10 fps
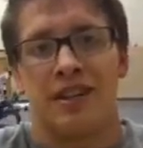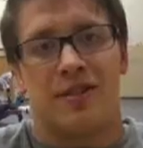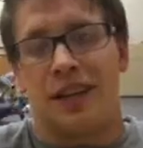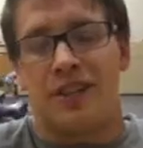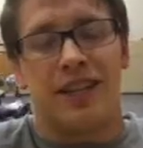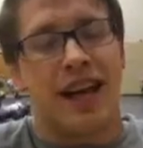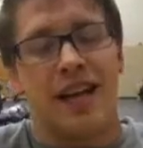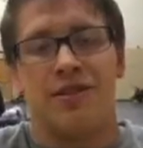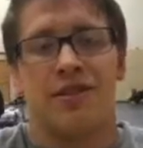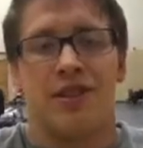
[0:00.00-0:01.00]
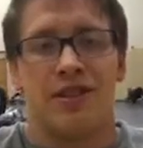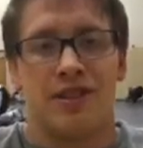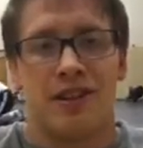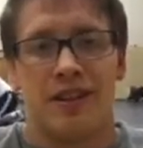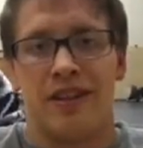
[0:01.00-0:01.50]
sometimes you gas real
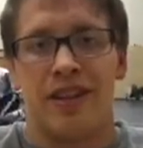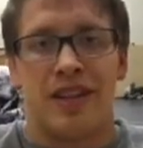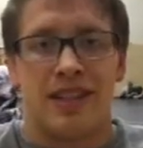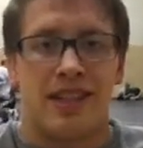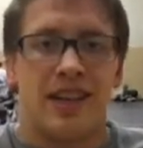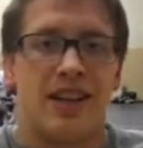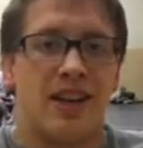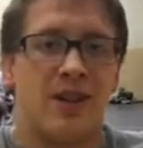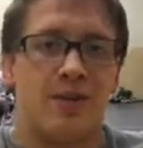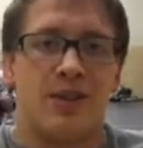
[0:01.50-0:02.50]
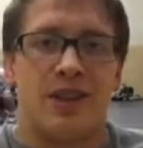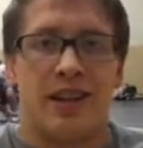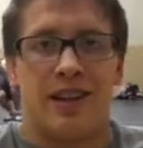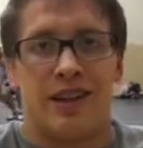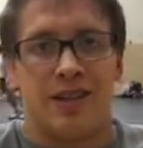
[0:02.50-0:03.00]
hard. So staying calm is
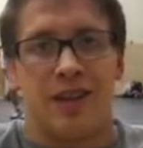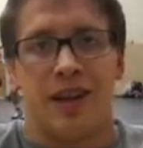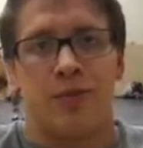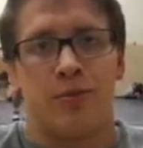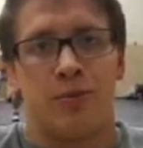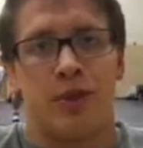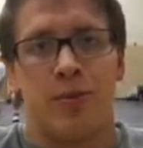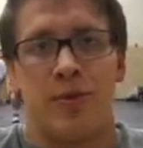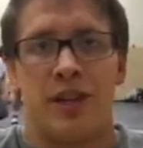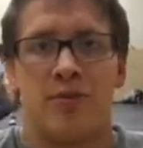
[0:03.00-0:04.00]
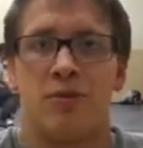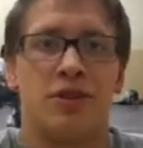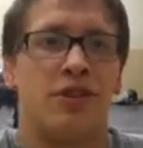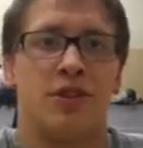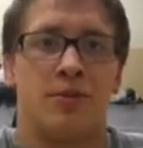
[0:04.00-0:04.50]
like pretty big.
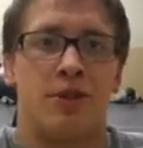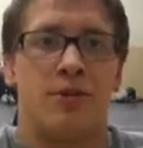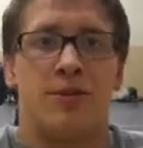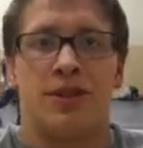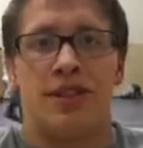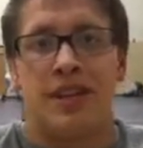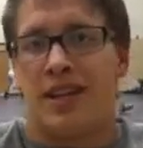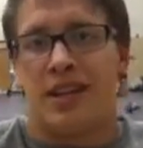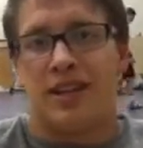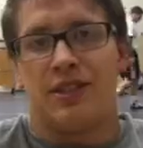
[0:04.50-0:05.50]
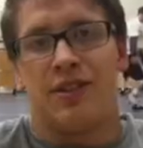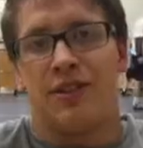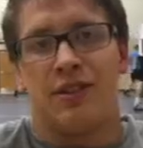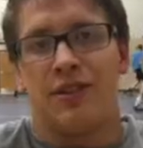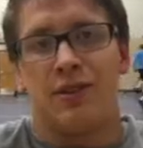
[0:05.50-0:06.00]
Once you're in the moment, it's
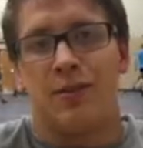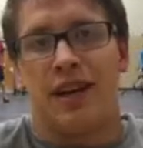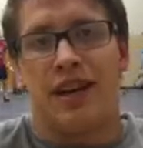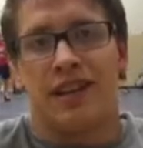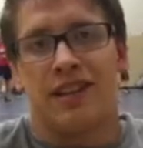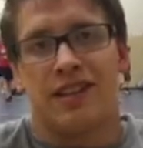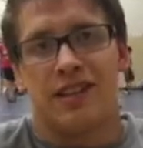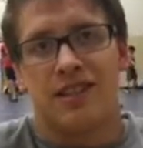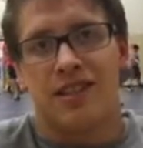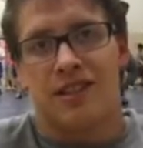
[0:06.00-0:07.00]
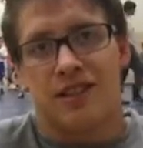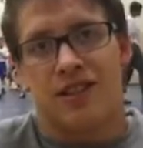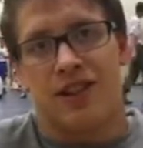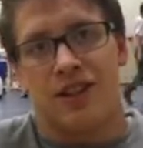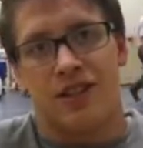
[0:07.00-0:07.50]
hard to hold back.
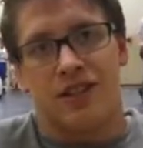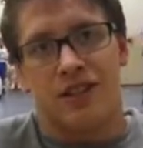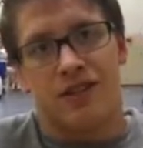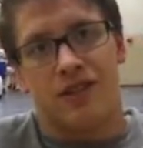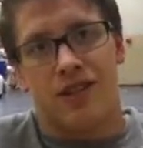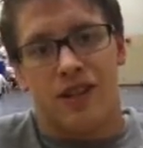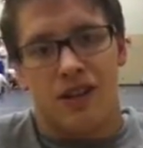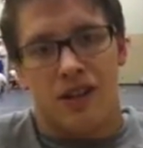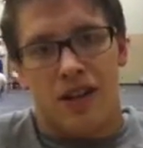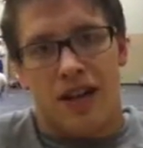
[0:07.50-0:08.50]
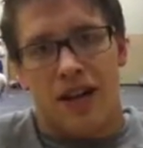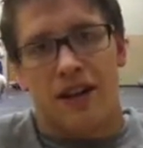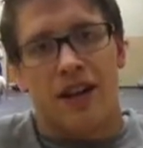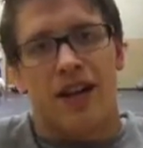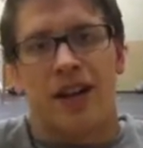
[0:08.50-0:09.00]
So I
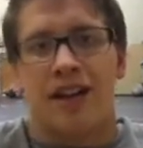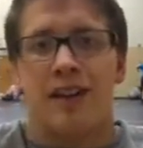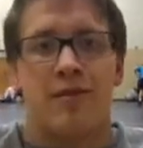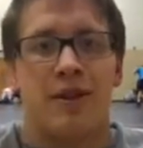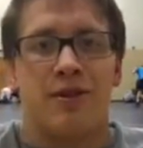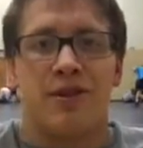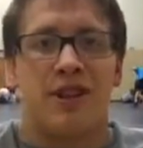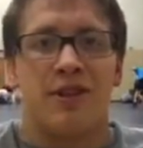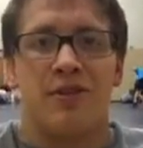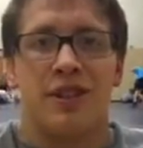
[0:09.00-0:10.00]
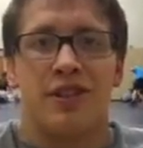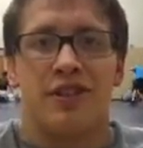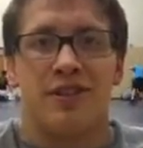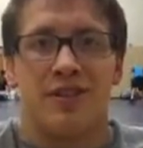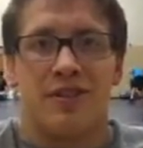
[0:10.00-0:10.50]
don't know. I kind of get in my own tunnel vision,
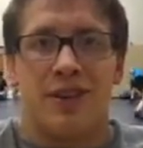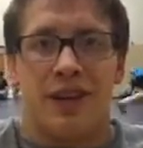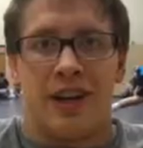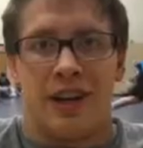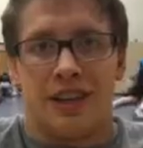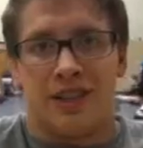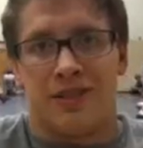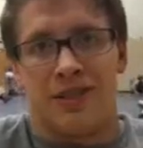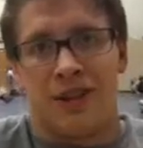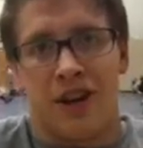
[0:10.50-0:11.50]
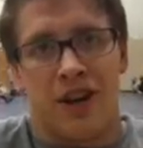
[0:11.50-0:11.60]
where I just go.